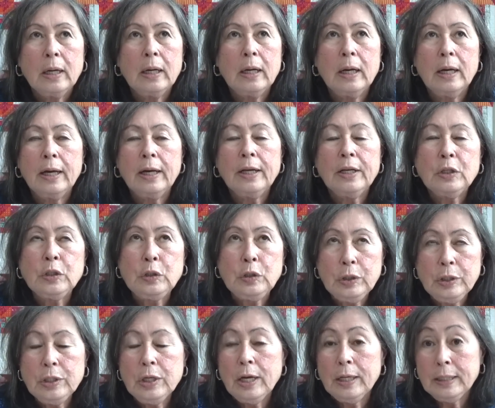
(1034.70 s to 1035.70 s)
I
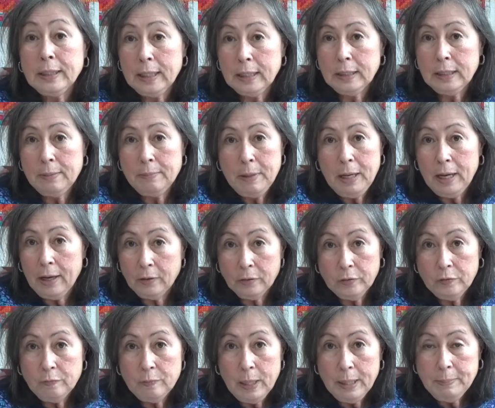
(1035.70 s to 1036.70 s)
could not get them out
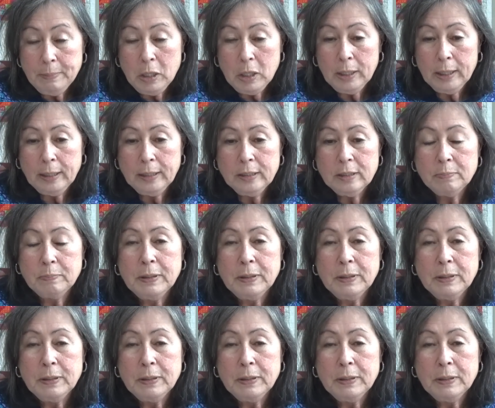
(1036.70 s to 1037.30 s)
of my mind,